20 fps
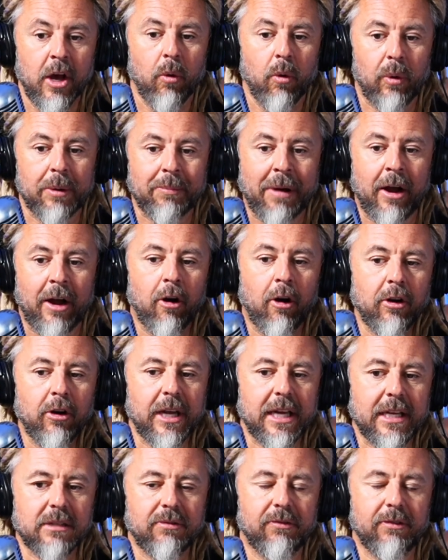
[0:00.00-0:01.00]
When my
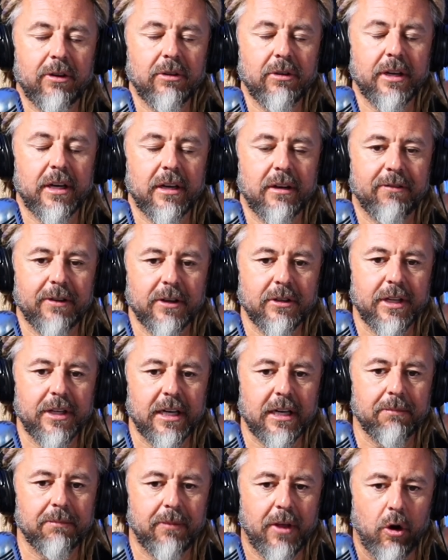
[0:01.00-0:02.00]
heart gets filled
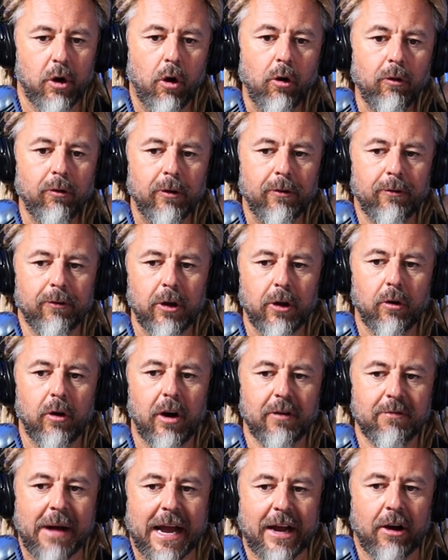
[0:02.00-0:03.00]
up, the overflow
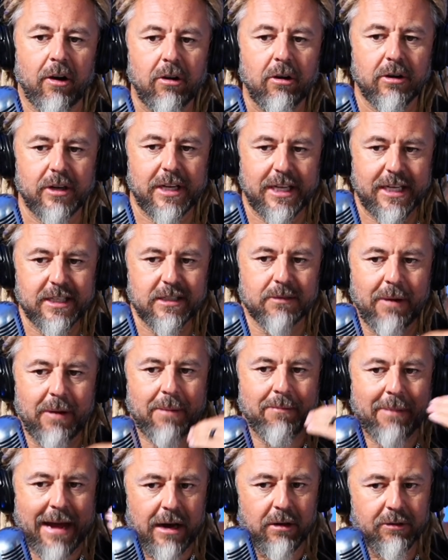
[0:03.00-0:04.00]
of my heart is
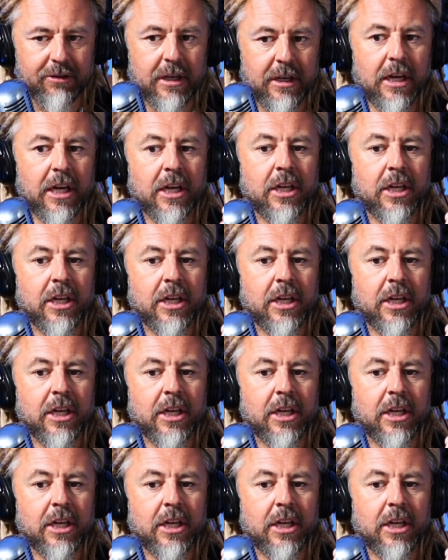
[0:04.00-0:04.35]
my mouth.